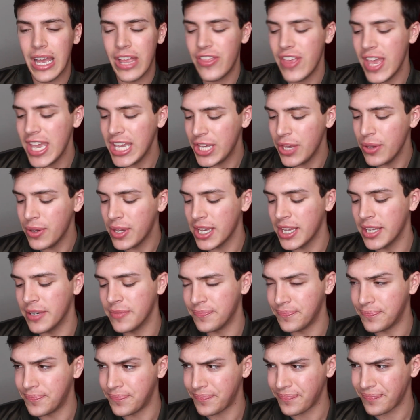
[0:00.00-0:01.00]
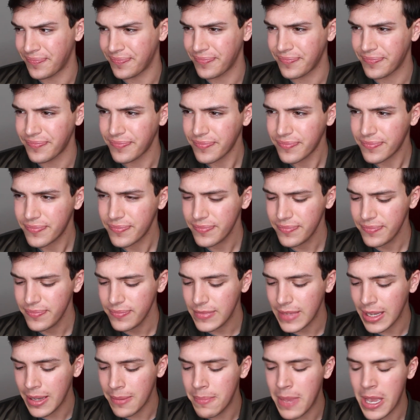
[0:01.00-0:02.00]
I think you can
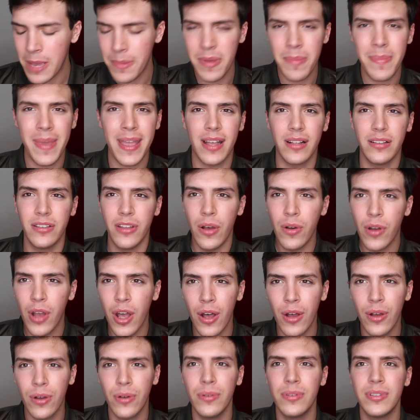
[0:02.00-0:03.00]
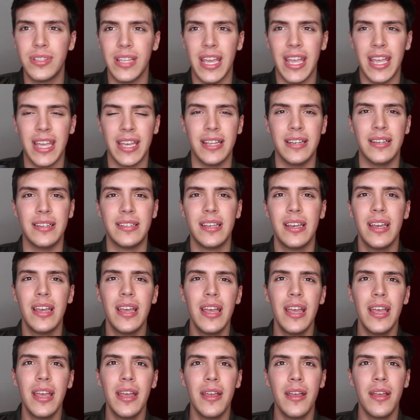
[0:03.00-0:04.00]
maybe make logos and
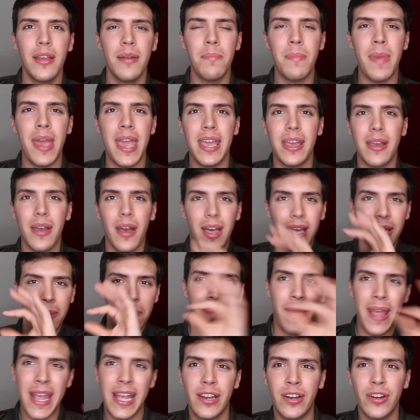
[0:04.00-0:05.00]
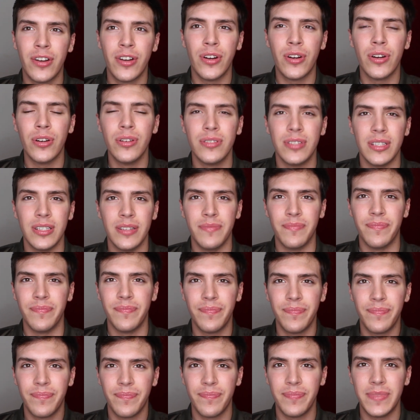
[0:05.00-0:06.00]
make like banners
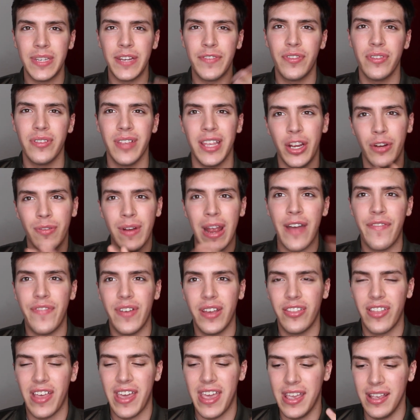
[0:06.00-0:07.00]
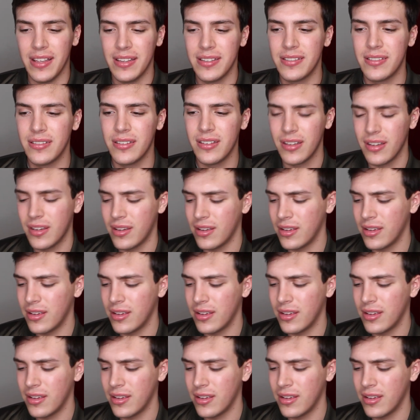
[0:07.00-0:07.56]
and different like graphic things.